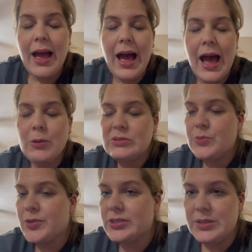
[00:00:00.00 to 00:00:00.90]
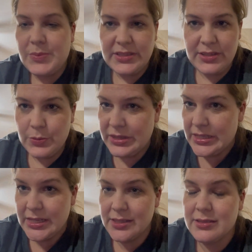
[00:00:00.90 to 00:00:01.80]
I was mostly busy with the
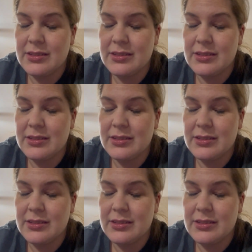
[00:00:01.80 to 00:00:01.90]
kids